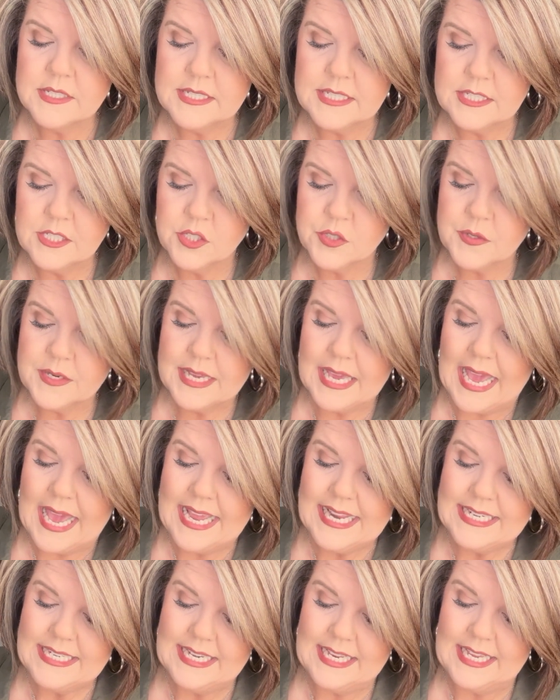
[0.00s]
century
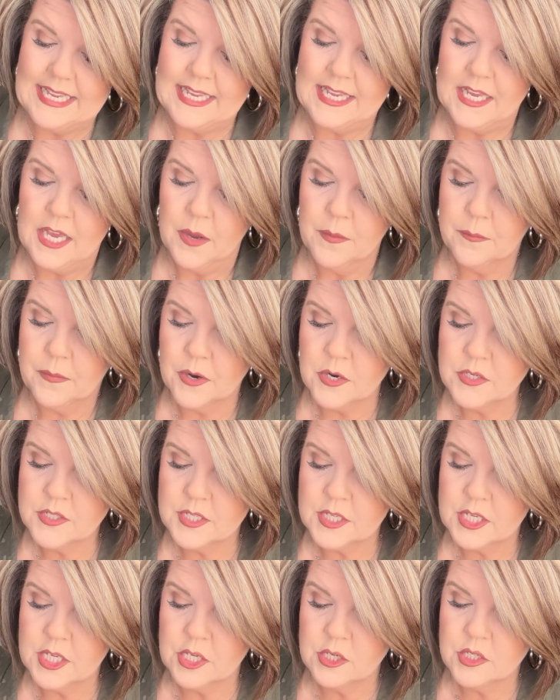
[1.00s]
AD,
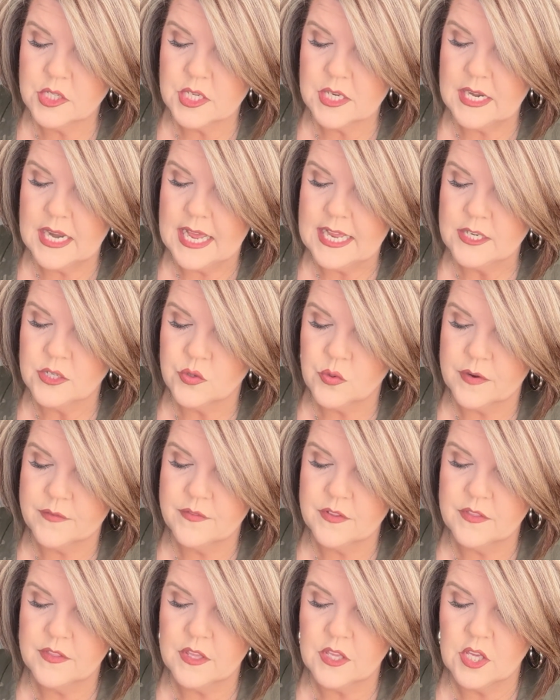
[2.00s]
persecution had
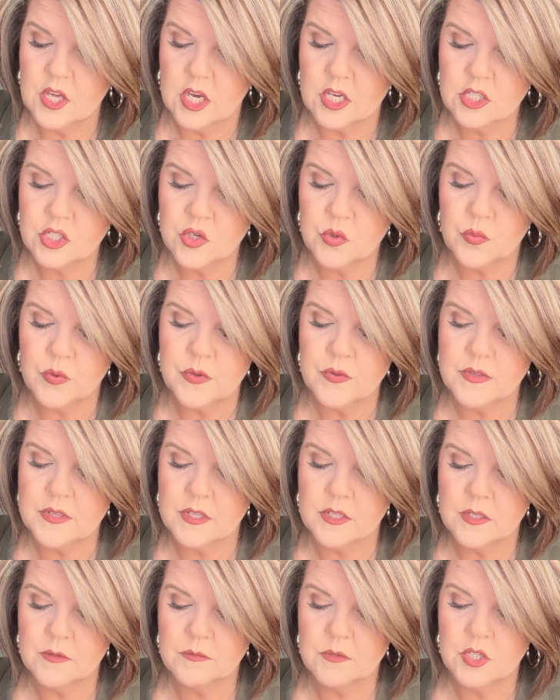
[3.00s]
driven the young
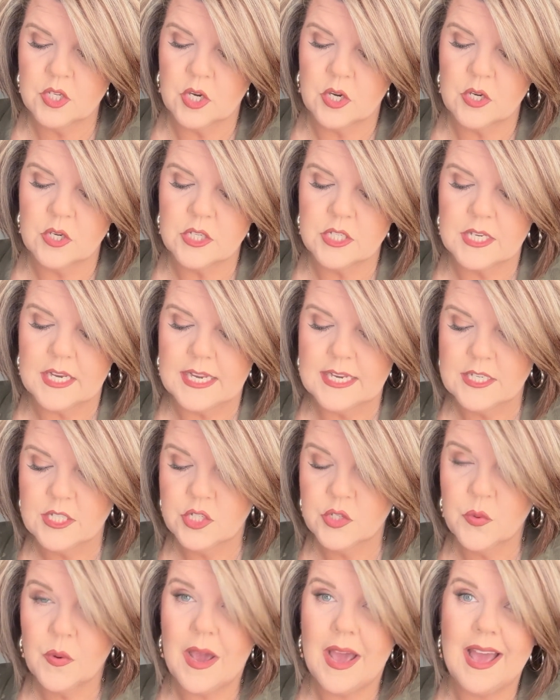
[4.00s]
Jerusalem church
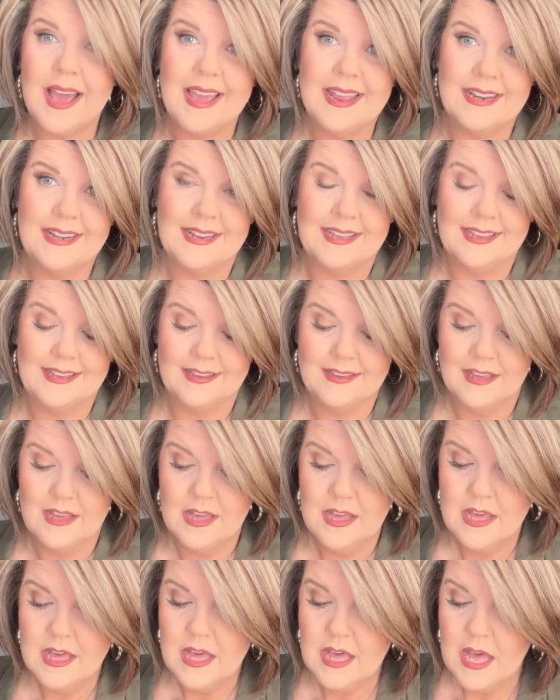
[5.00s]
into hiding.
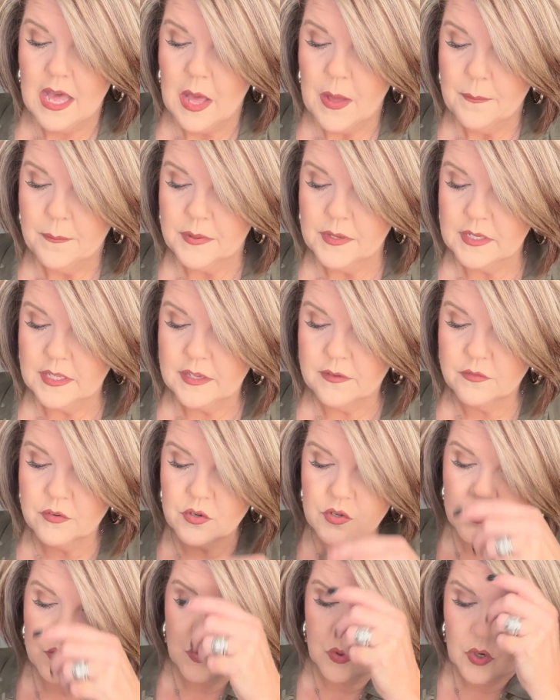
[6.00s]

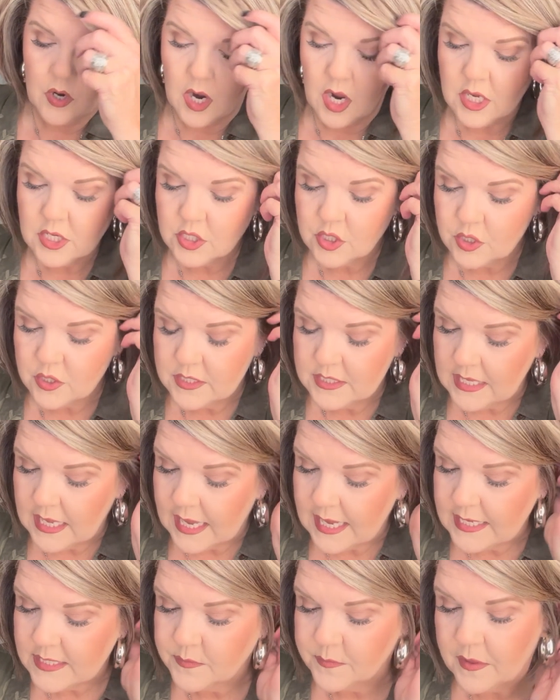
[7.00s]
Believers were
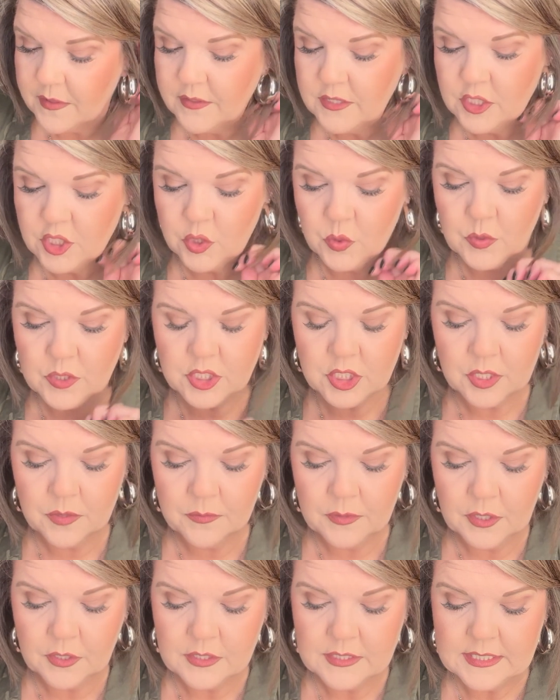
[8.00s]
ostracized by the Jewish
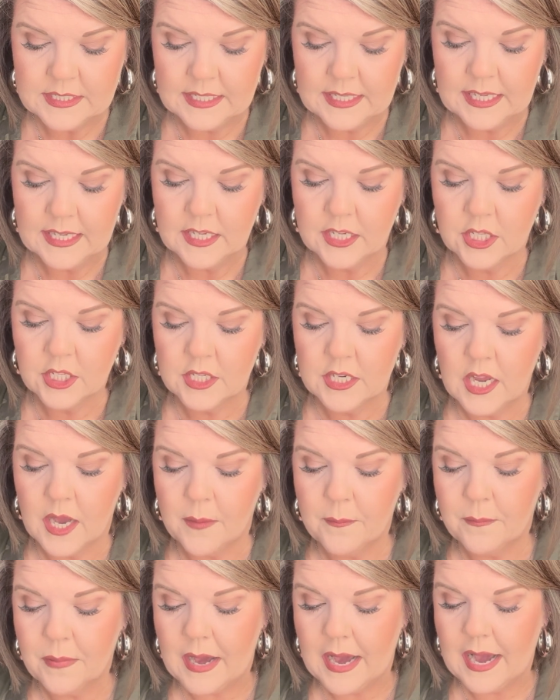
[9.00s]
community and could
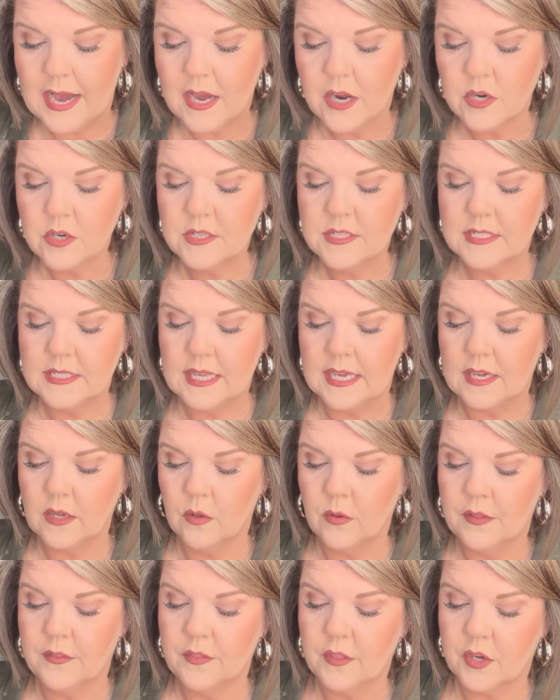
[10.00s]
not buy or sell
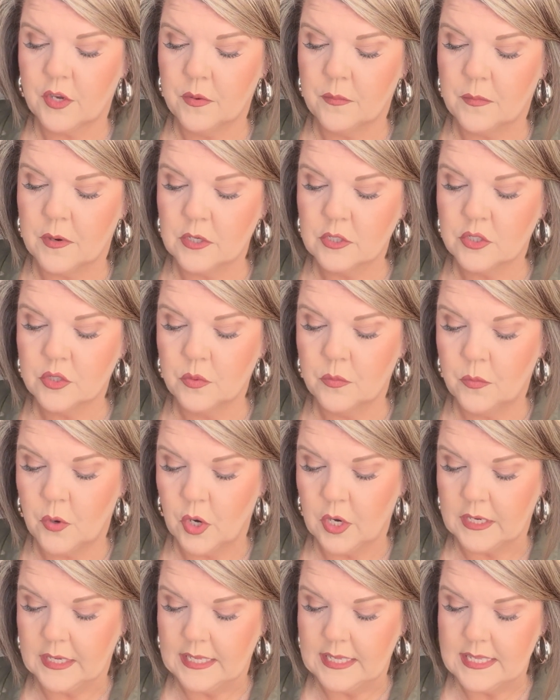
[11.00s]
in the commercial
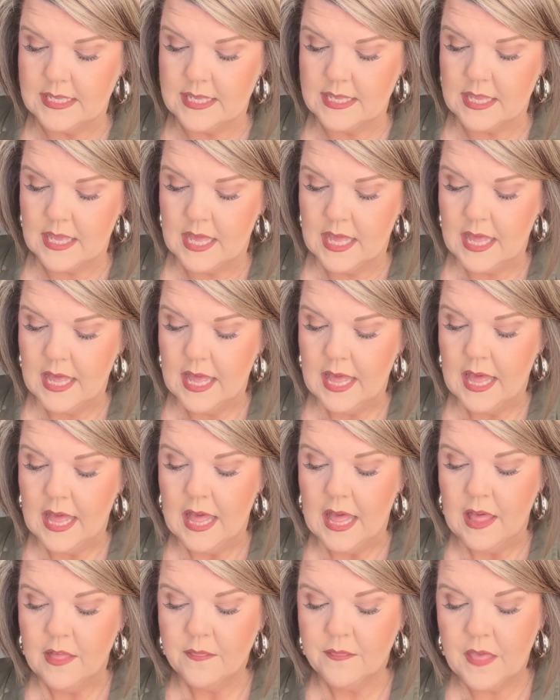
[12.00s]
markets.
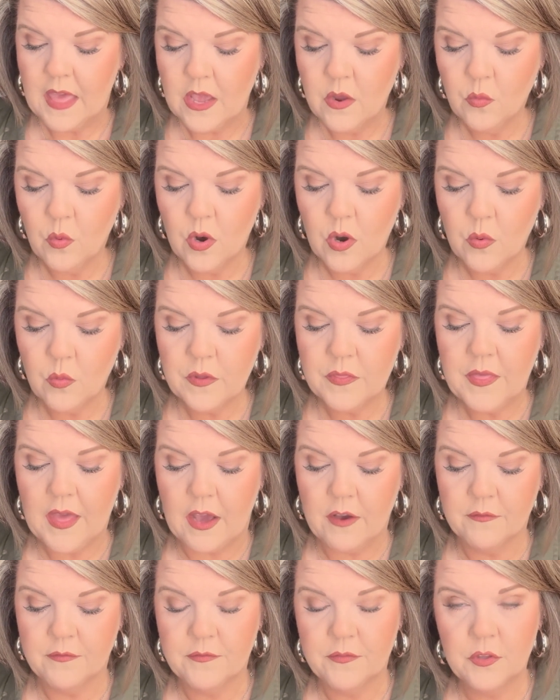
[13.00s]
They were
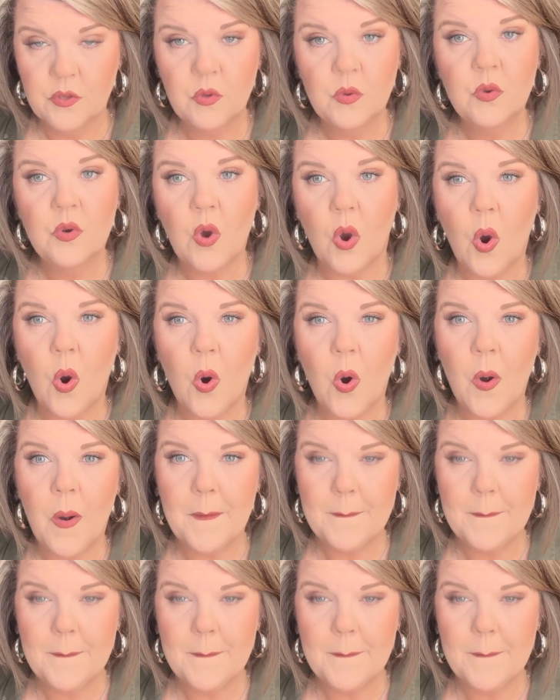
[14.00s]
without food or